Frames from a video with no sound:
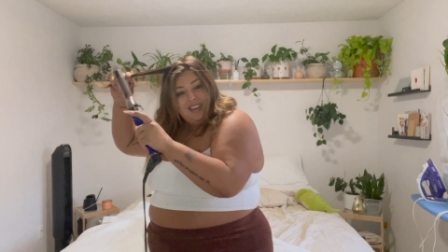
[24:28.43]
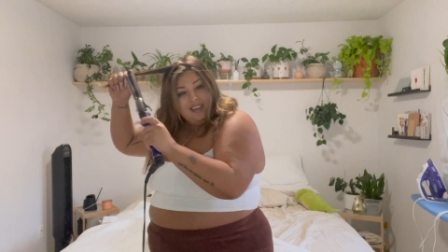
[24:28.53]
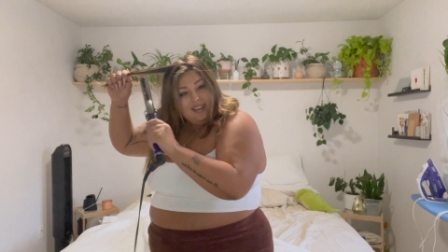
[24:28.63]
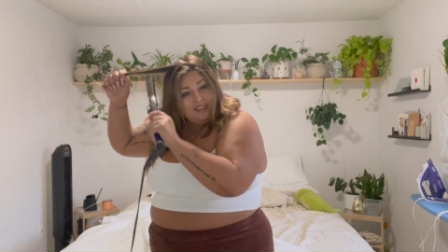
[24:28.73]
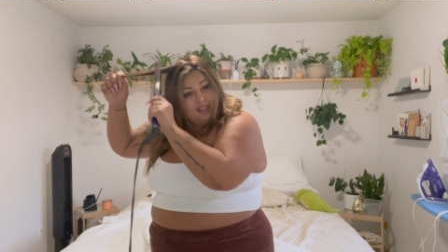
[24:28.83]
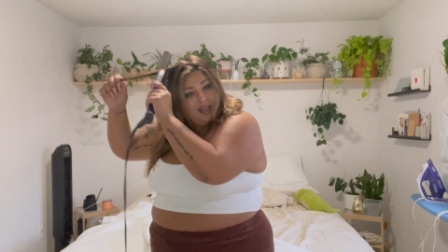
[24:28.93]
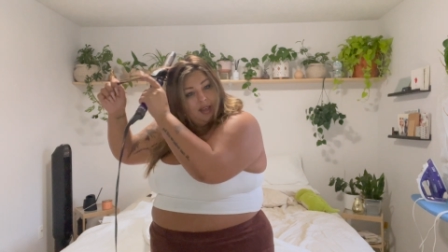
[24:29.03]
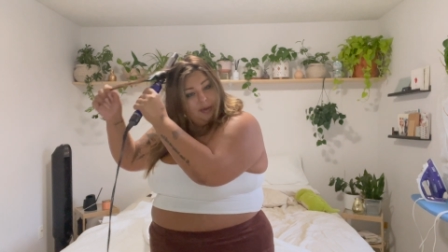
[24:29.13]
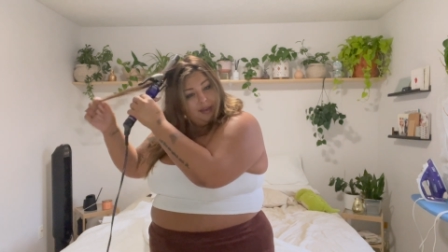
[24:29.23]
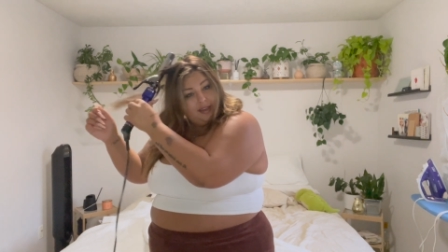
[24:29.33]
And
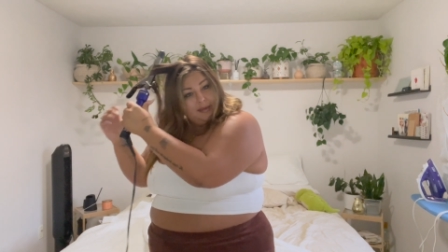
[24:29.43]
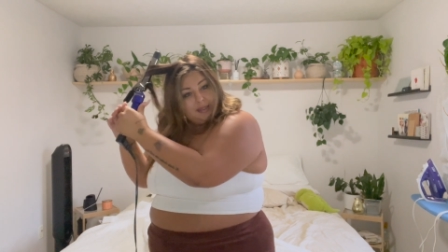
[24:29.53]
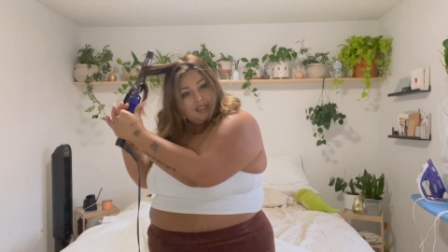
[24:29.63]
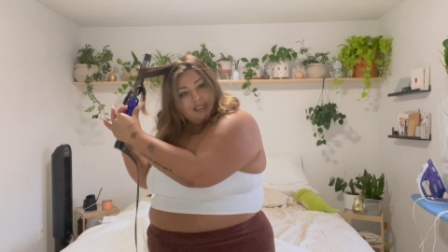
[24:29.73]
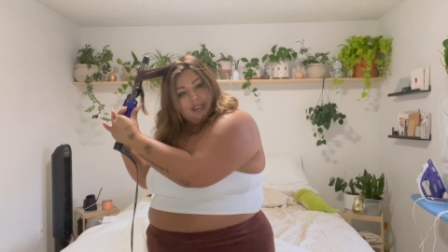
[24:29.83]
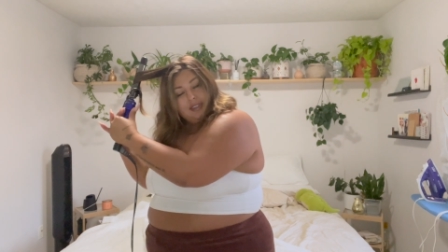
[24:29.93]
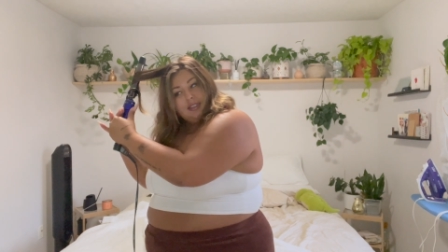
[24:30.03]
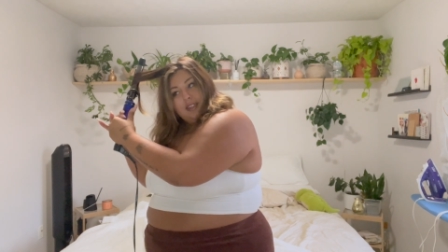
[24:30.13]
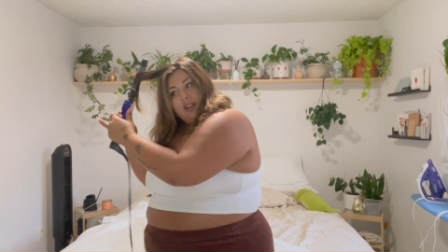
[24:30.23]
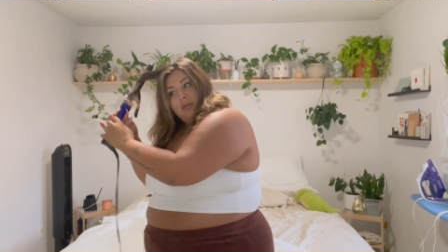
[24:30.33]
we ended up staying there
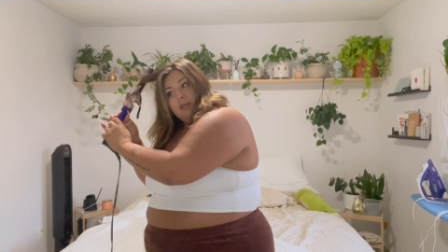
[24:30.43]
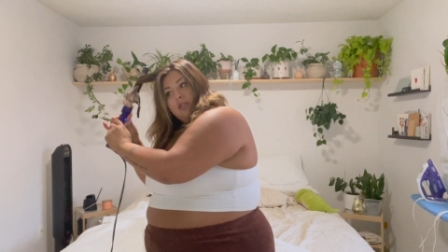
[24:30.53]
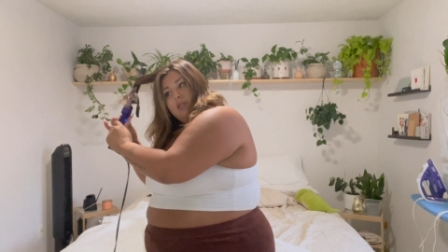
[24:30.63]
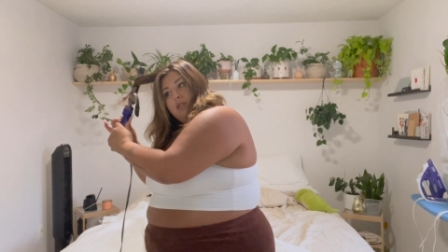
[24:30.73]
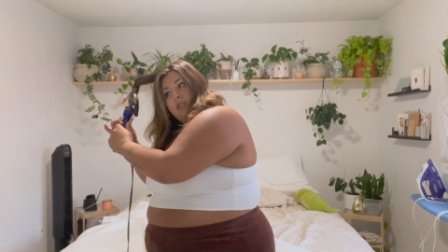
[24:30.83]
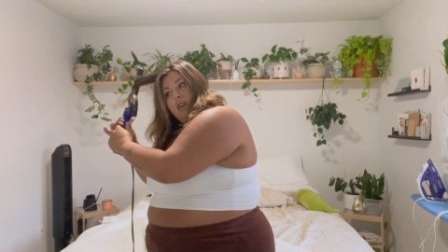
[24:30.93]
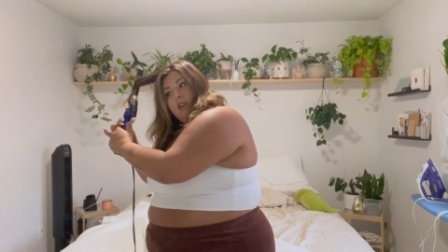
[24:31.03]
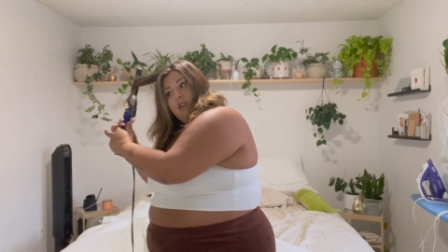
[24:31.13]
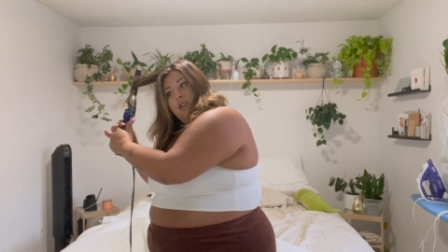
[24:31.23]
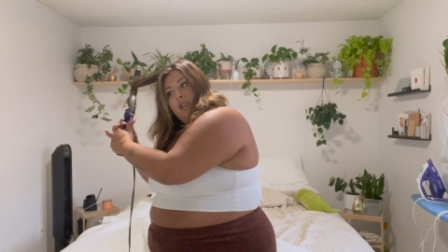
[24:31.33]
till like almost two
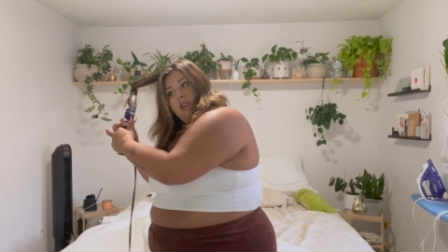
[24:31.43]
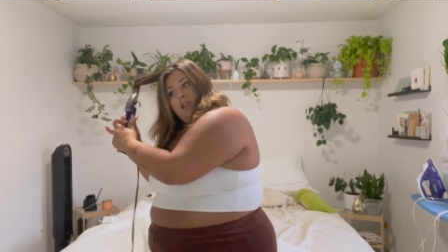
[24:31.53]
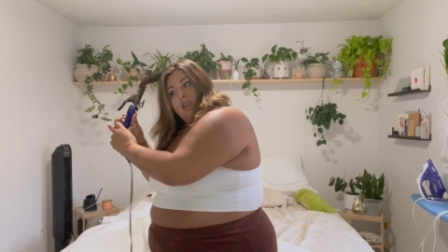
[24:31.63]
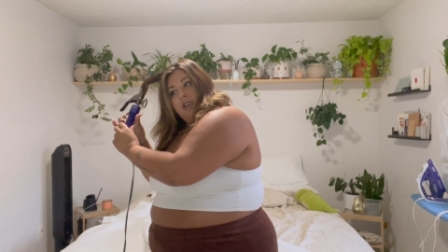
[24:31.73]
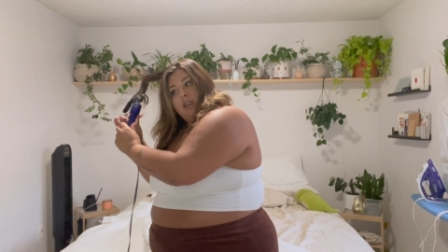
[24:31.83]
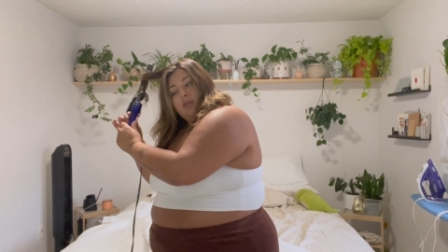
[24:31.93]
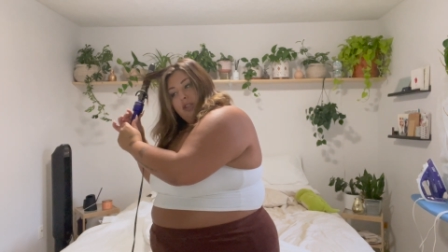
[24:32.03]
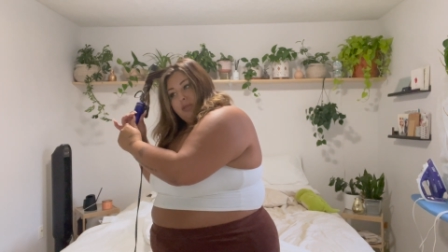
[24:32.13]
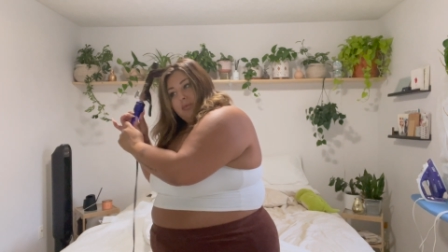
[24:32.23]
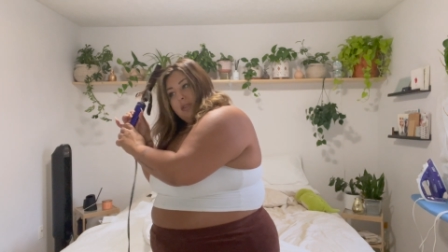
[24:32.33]
o'clock,
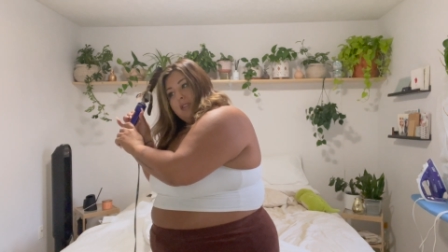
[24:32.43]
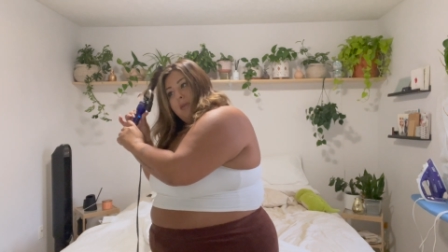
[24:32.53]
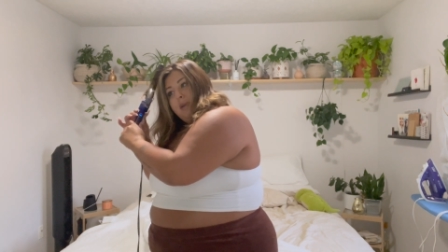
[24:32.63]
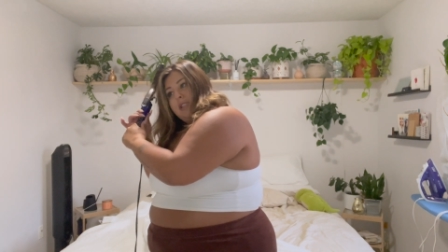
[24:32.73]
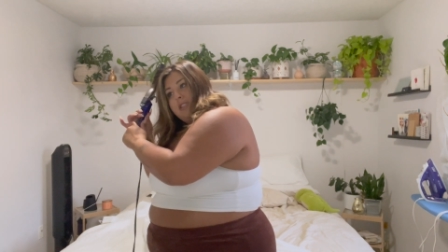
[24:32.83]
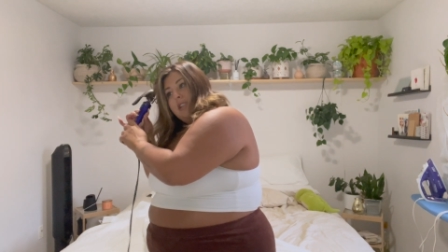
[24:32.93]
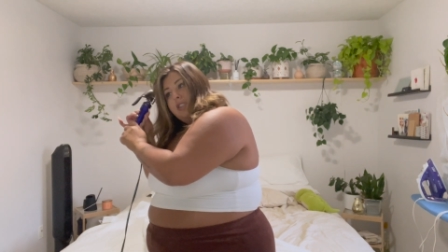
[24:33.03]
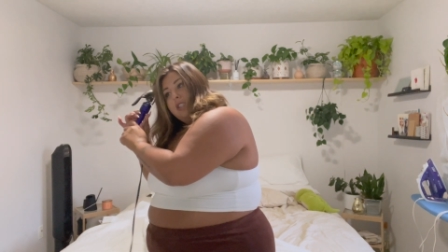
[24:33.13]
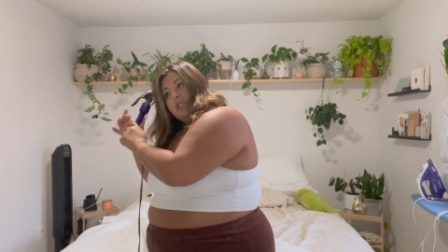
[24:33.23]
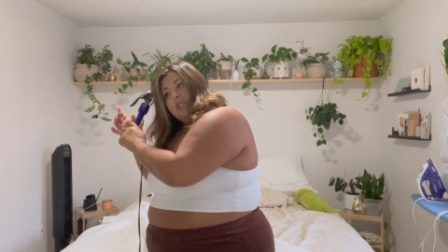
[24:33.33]
which was not my
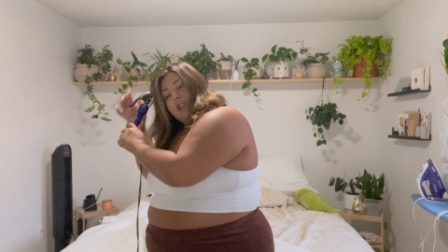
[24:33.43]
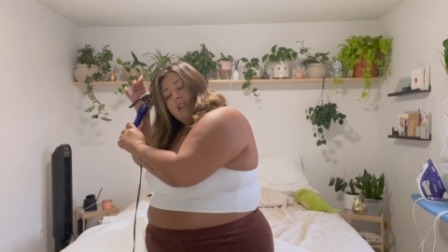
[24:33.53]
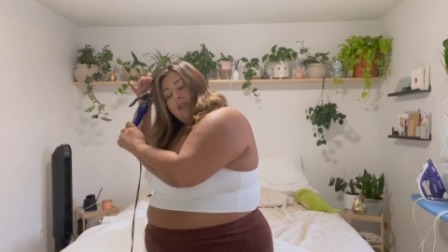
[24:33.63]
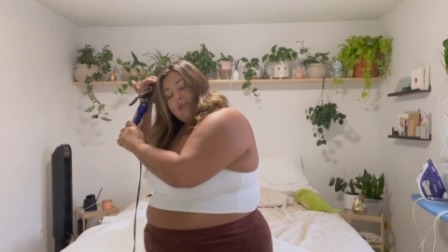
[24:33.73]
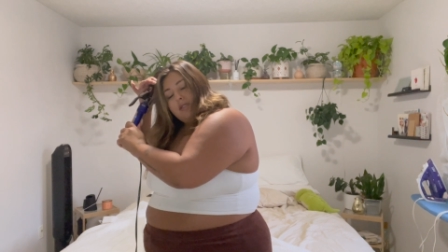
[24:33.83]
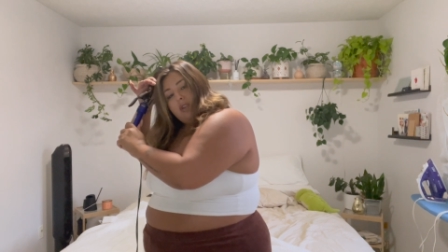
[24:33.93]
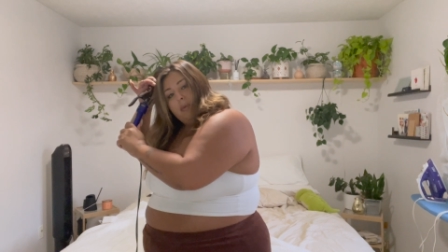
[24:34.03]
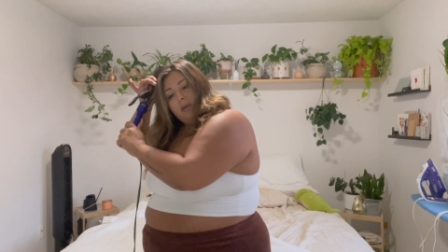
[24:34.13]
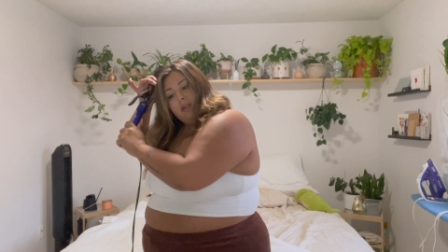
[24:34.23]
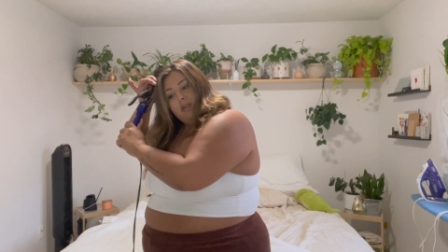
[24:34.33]
intention. And I was
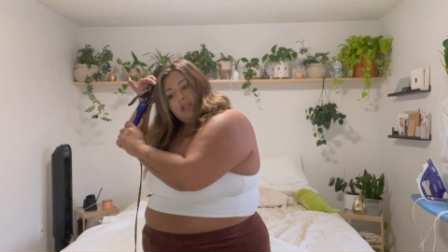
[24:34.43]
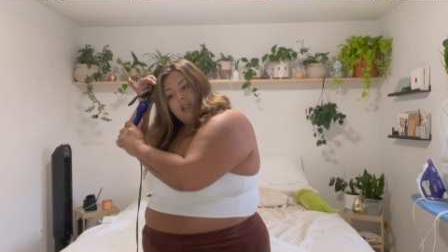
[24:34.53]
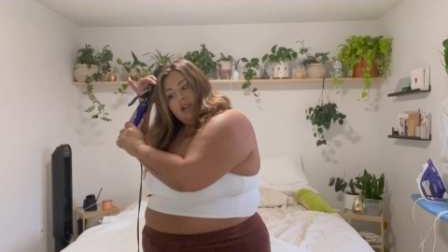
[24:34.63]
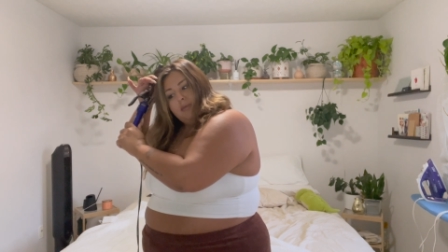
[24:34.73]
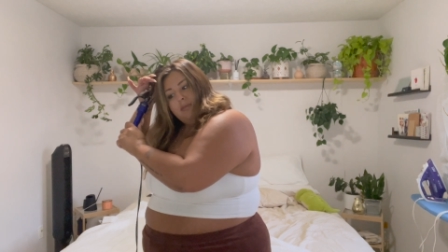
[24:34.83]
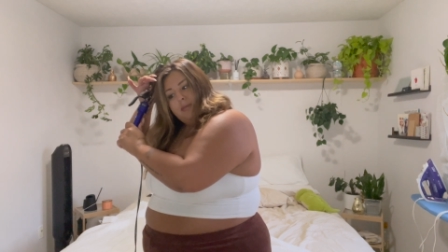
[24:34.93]
sober the whole time.